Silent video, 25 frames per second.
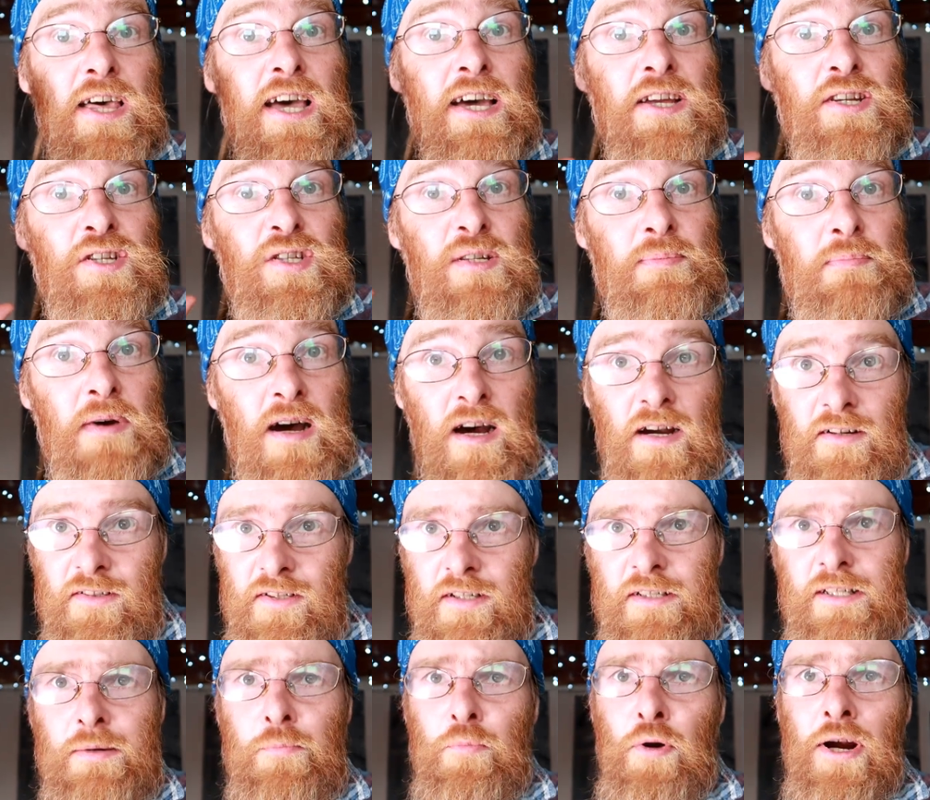the
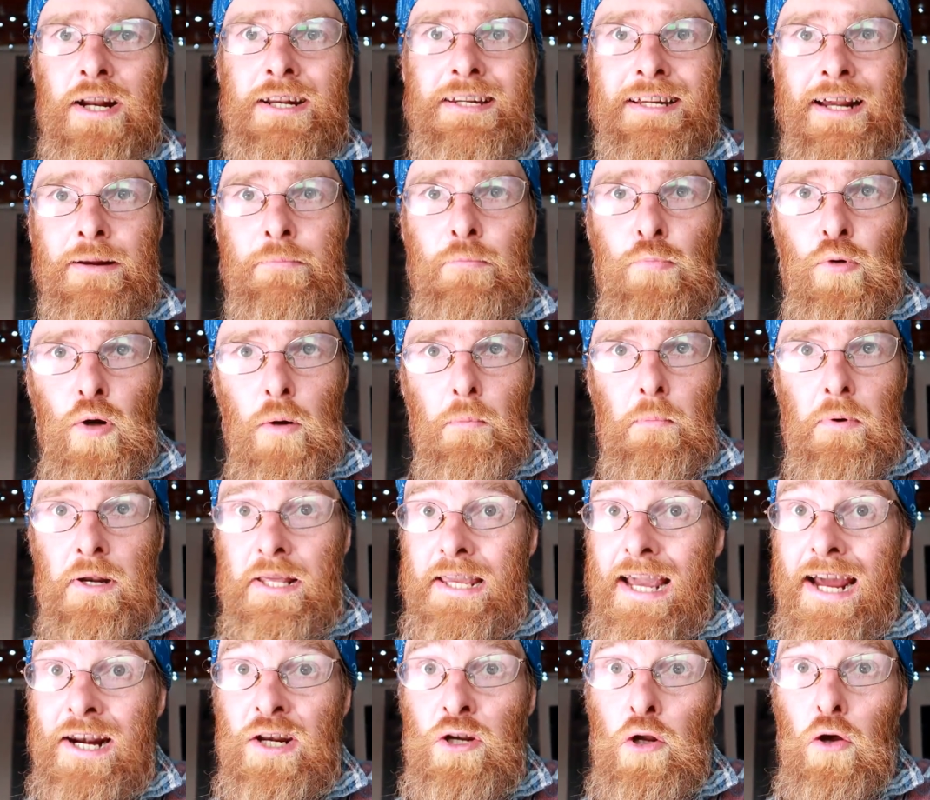tomato to break down
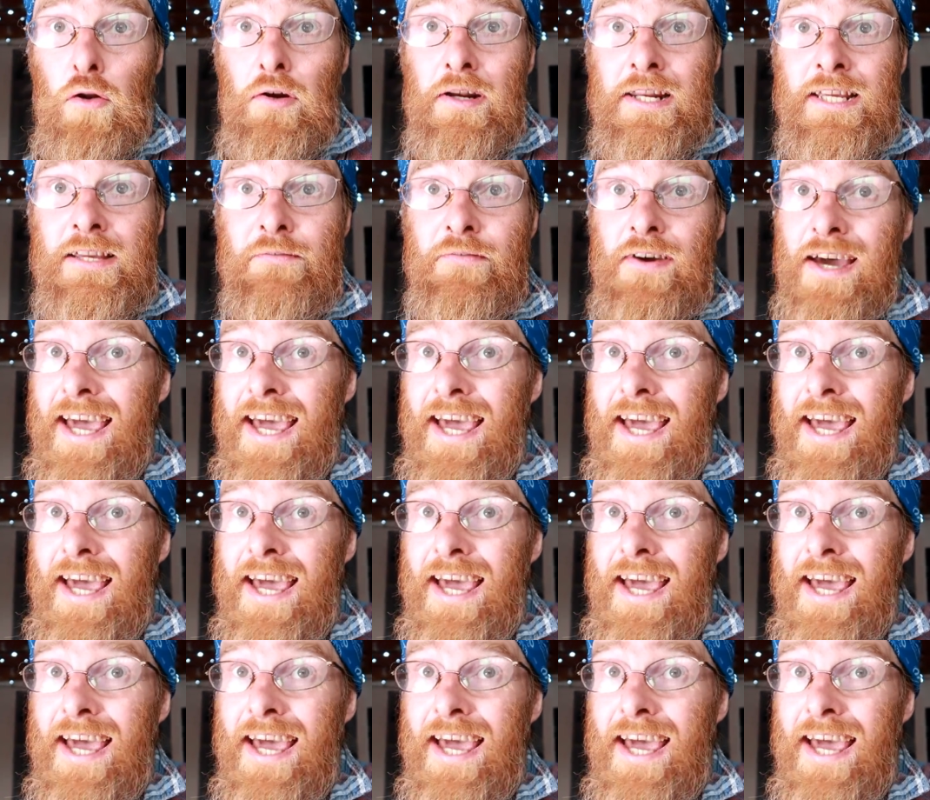properly and not leave